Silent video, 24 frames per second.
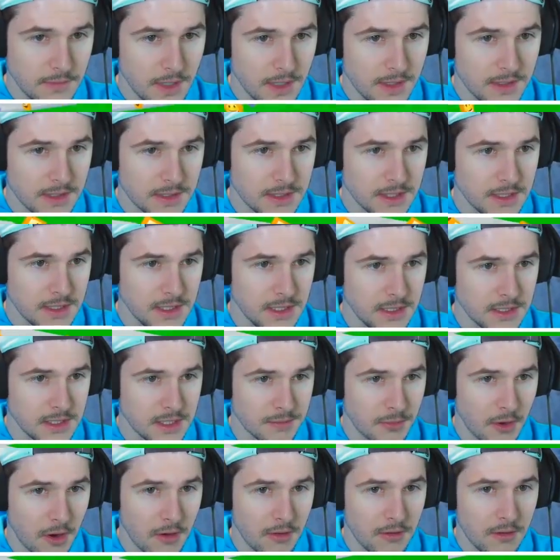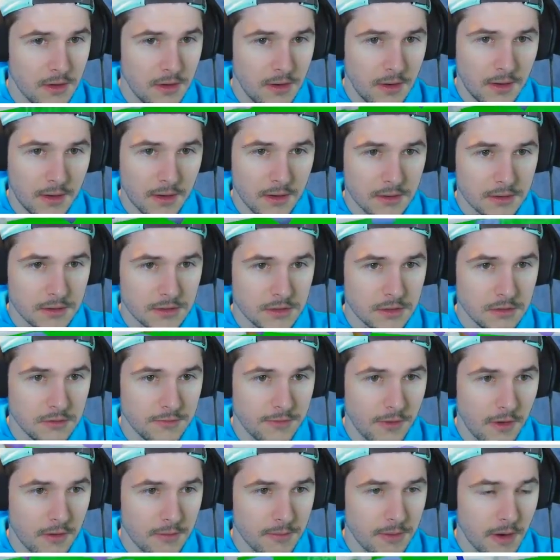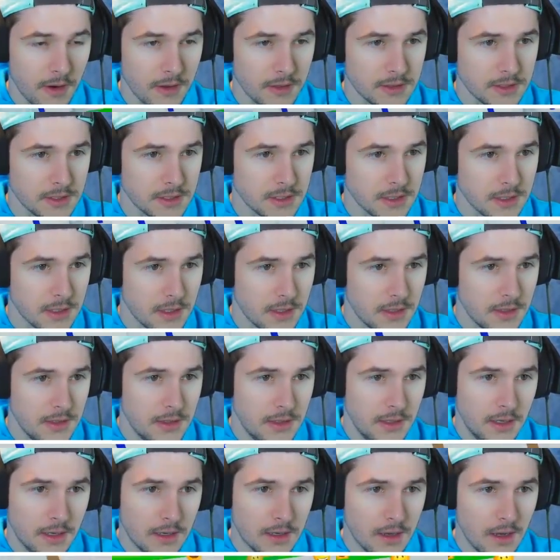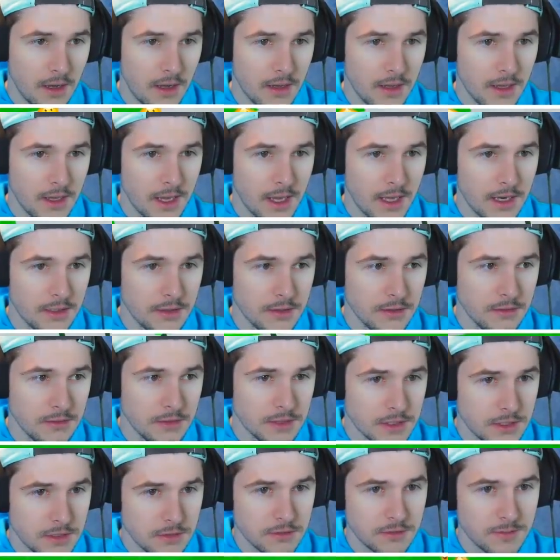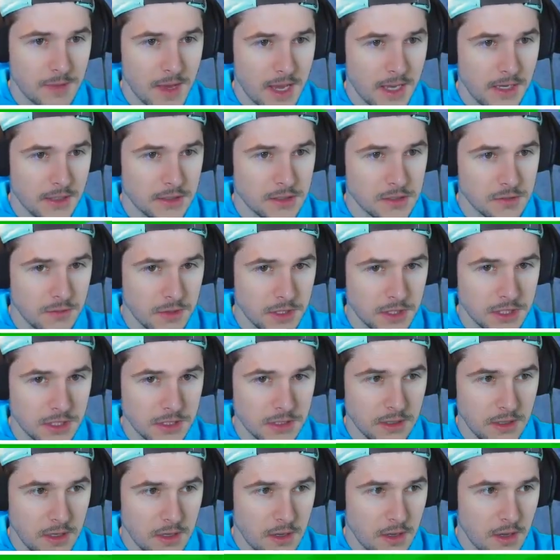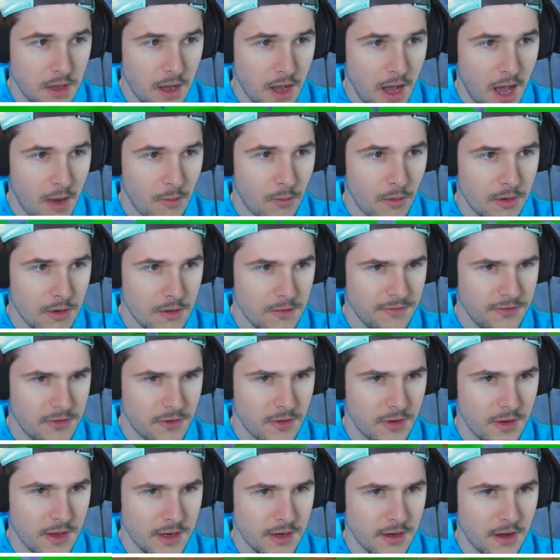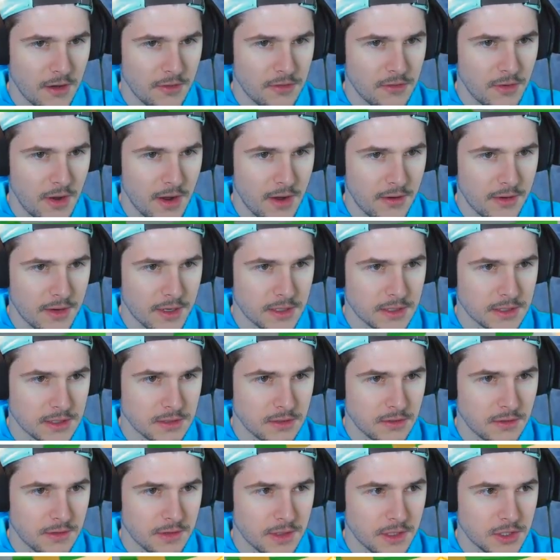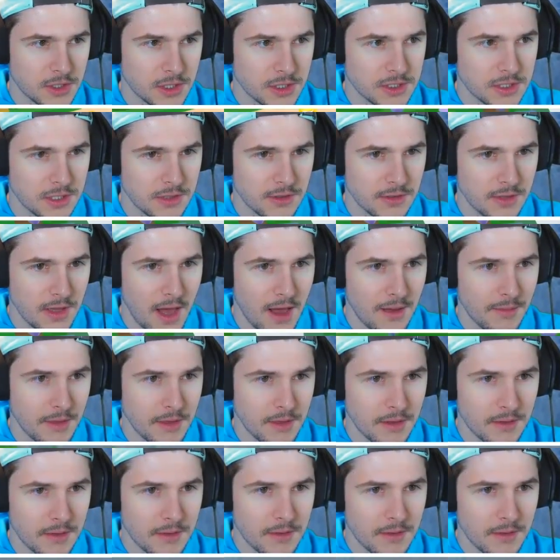This is easy, bro. Two phone parts. All I gotta do is use my intuition. I wonder if they're in other areas or are they just in the lobby?